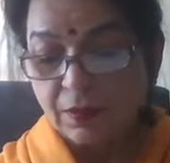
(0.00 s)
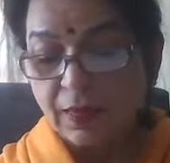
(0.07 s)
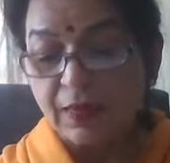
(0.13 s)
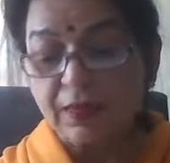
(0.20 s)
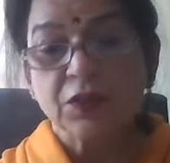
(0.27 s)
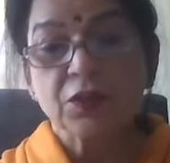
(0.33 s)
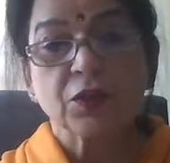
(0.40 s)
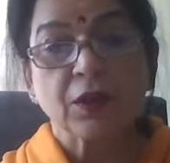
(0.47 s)

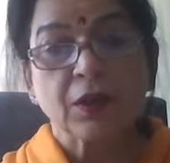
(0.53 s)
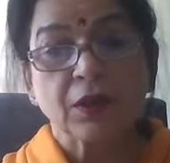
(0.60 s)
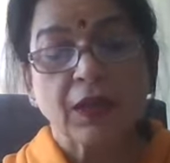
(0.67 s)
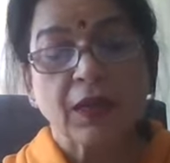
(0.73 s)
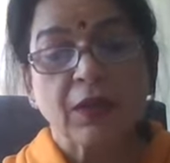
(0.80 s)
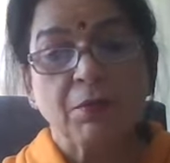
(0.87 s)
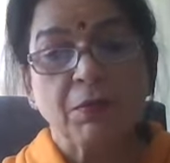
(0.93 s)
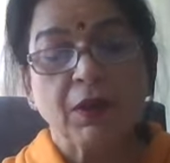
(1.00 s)
That is
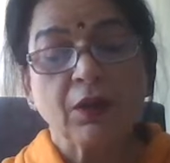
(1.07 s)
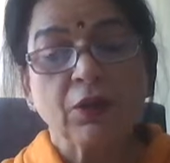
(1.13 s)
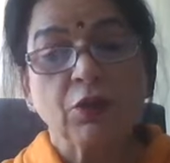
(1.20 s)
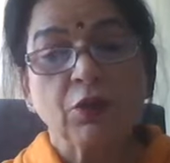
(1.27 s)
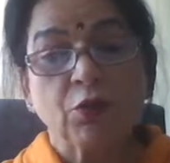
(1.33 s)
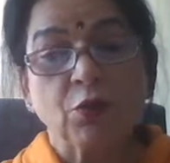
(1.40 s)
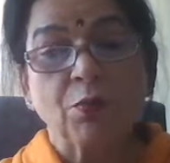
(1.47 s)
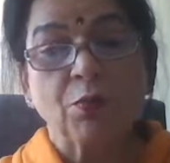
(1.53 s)

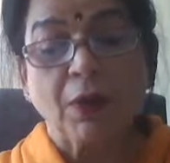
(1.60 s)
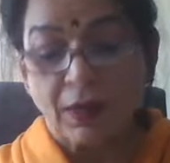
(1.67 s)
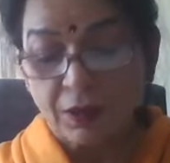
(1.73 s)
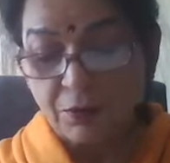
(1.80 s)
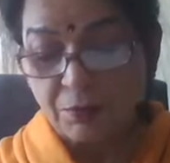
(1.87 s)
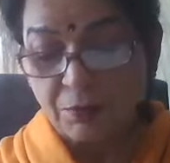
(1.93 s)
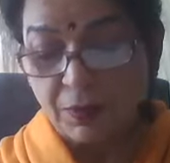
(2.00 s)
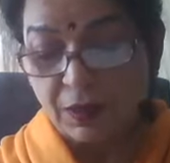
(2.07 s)
attainment to
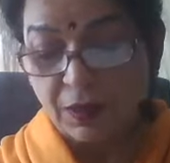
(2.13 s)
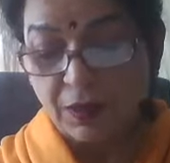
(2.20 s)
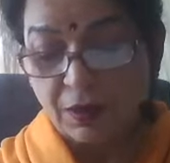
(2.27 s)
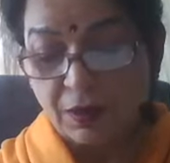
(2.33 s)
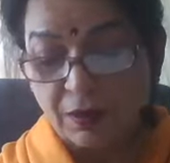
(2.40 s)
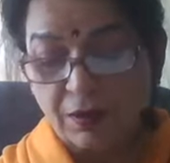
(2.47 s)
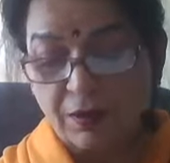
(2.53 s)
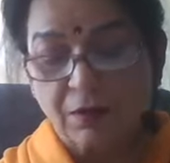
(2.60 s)
my
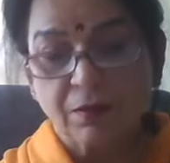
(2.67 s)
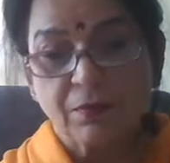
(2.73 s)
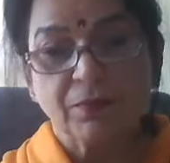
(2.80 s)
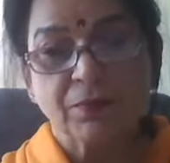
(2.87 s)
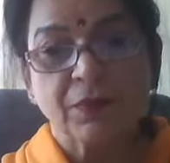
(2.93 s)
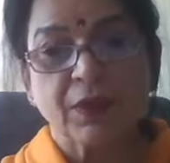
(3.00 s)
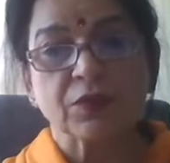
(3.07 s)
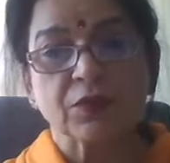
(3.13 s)
being.
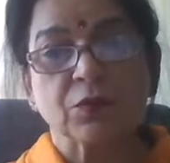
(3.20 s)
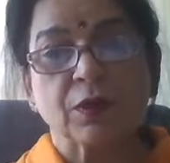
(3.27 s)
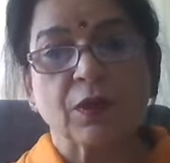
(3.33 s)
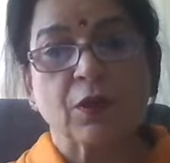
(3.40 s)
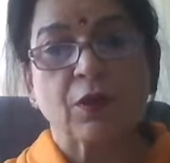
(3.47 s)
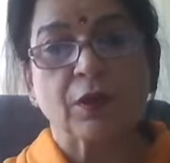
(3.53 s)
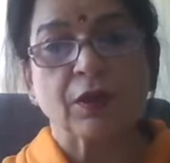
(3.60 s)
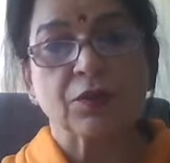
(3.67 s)
That's
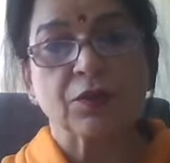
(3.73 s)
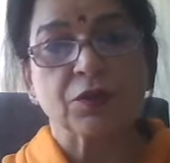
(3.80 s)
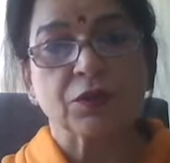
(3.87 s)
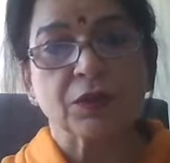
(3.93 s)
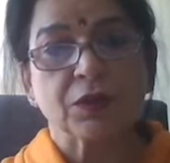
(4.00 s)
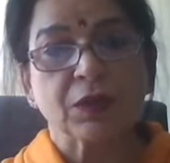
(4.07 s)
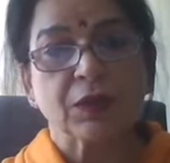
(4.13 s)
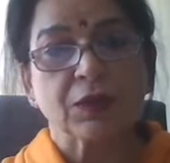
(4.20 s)
what Lord
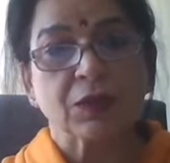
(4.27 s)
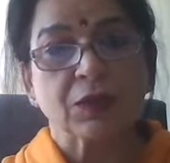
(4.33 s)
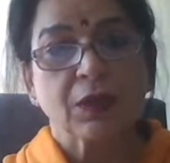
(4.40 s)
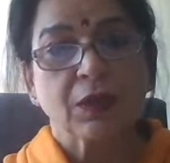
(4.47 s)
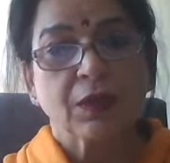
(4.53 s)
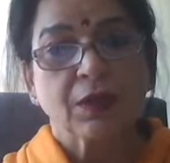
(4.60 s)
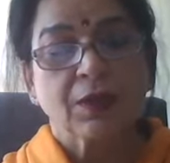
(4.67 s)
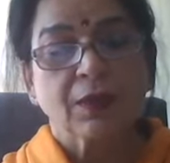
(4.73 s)
Krishna says.
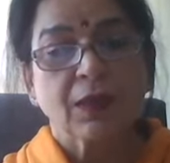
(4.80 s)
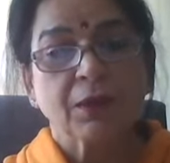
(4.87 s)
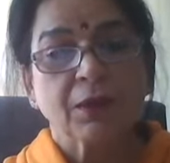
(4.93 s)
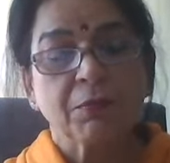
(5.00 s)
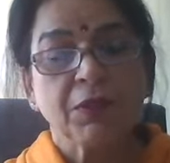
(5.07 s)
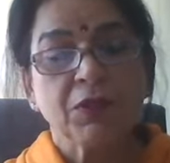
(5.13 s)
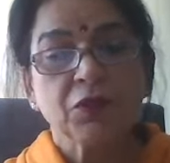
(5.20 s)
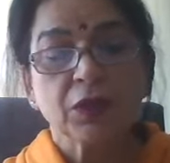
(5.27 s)

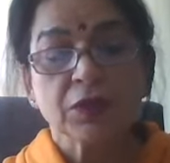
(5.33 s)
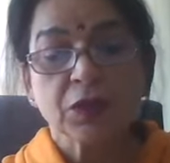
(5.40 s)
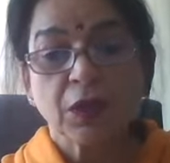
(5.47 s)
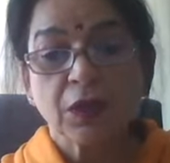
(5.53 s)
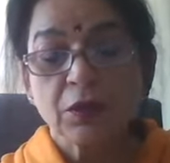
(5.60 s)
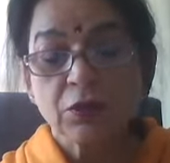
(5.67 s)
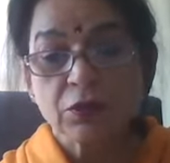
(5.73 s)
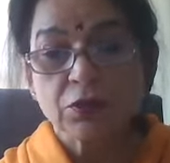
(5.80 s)
That means has
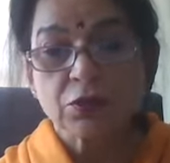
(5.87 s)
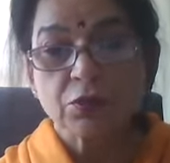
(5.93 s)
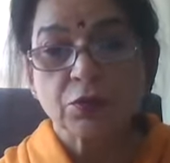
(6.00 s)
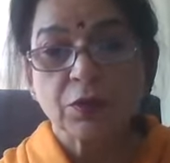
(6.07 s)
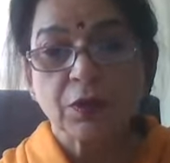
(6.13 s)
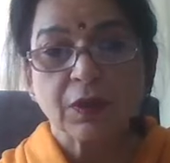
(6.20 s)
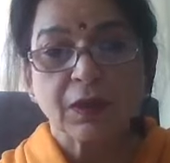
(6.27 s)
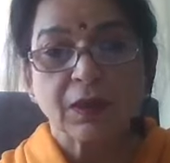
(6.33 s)

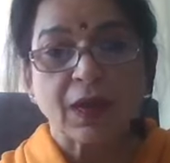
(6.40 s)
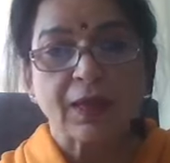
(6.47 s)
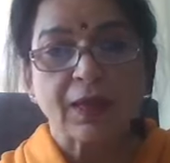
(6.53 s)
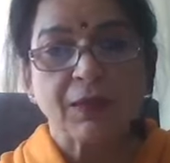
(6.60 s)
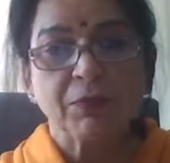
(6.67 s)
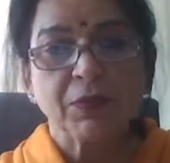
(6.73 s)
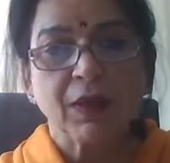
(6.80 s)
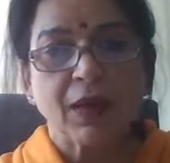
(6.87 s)
understood that
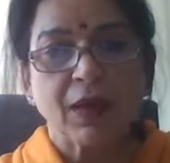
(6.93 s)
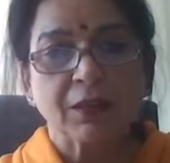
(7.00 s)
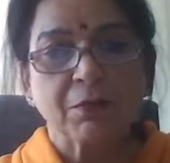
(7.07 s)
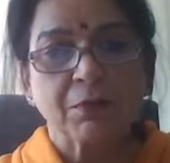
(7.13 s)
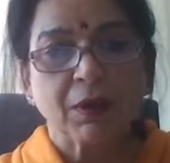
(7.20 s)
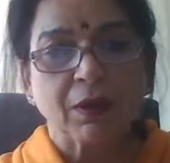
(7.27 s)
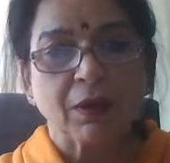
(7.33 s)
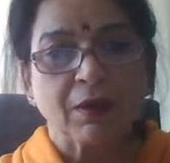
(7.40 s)
I am the
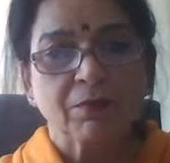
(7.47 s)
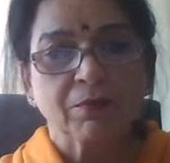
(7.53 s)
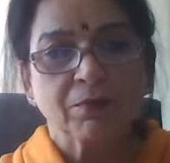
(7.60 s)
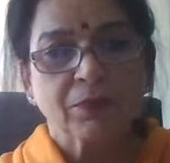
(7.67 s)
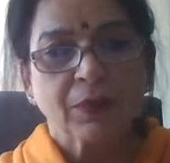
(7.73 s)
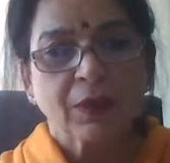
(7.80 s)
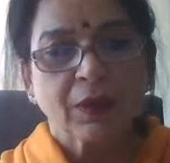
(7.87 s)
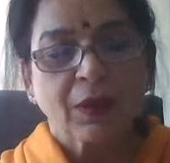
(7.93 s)
Atma.
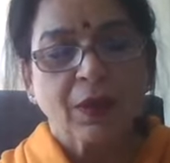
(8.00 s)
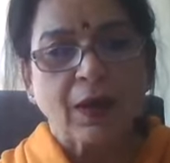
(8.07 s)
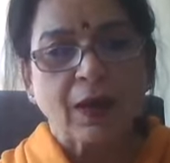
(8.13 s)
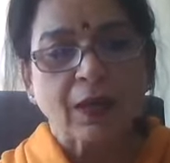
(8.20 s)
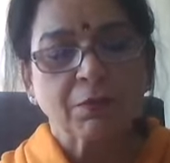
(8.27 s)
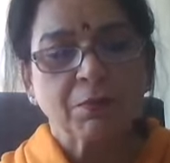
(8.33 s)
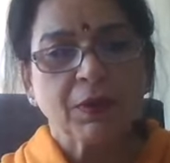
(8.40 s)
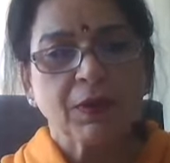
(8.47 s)

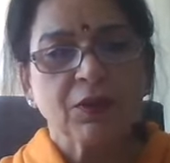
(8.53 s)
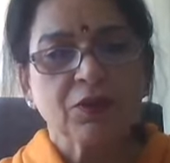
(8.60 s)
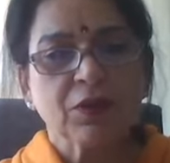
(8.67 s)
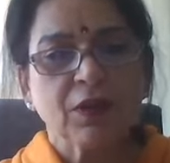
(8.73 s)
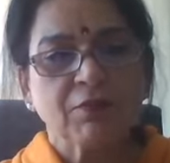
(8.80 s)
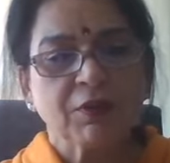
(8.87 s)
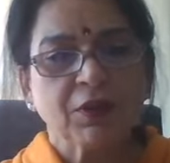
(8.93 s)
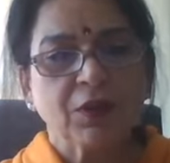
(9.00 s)
Atma
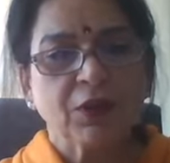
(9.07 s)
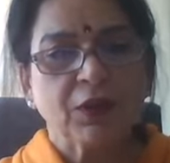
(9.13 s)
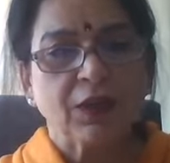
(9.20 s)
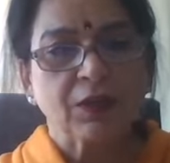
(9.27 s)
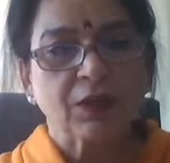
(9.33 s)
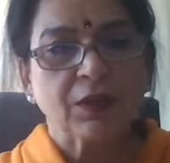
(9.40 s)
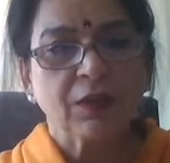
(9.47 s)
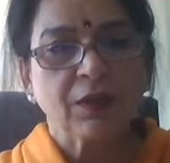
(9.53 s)
is never
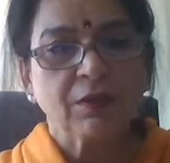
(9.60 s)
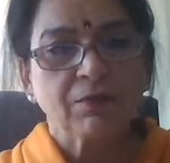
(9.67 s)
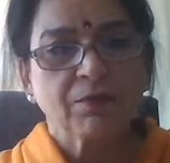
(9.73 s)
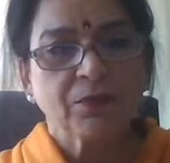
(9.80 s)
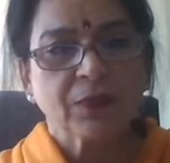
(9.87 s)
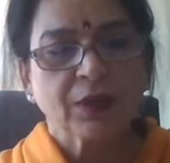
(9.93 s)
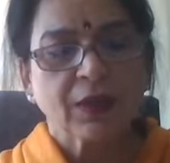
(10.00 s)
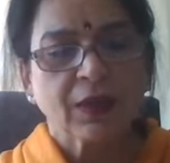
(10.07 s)
created
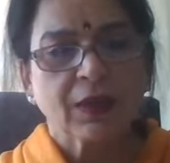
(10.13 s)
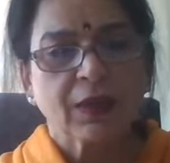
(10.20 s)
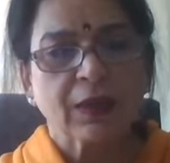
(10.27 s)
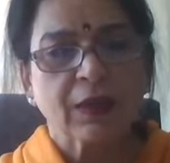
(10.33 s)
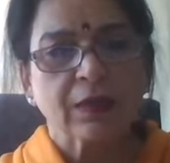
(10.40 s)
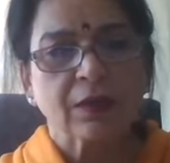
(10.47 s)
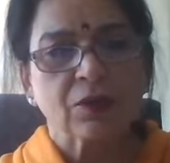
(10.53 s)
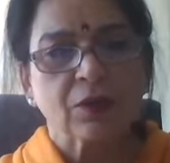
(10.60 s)

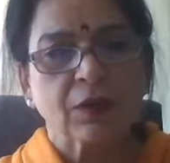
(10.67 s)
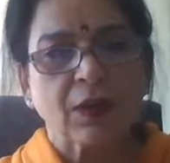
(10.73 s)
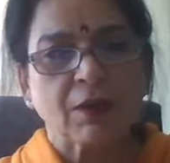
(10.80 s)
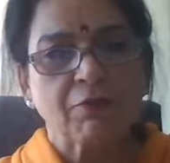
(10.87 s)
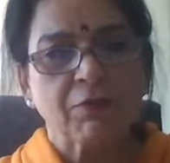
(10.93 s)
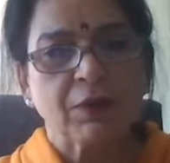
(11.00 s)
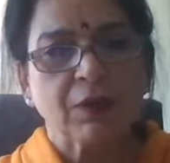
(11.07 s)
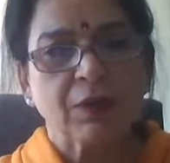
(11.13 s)
and it's
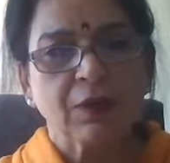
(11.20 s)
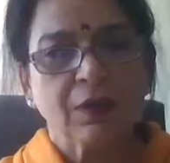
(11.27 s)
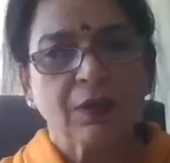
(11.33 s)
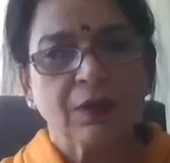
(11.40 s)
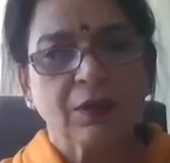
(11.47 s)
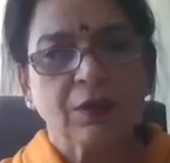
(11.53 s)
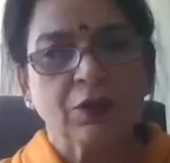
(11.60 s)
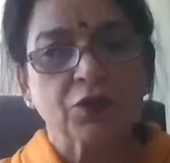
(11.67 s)
never
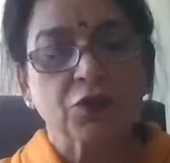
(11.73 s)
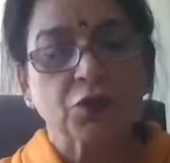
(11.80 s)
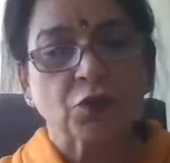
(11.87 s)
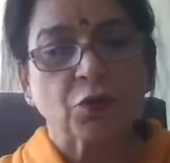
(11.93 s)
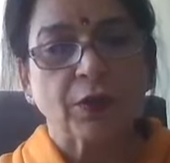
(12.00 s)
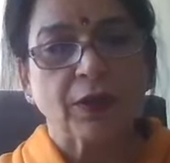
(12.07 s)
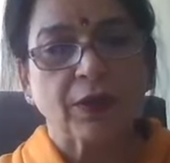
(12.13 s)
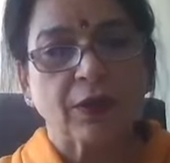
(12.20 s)

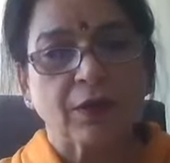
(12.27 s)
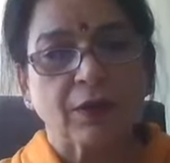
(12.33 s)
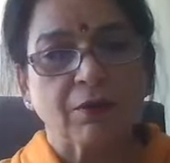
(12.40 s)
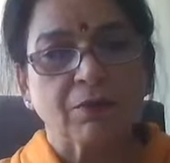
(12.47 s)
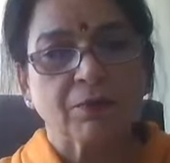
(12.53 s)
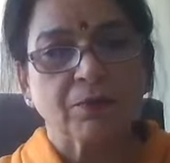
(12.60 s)
destroyed.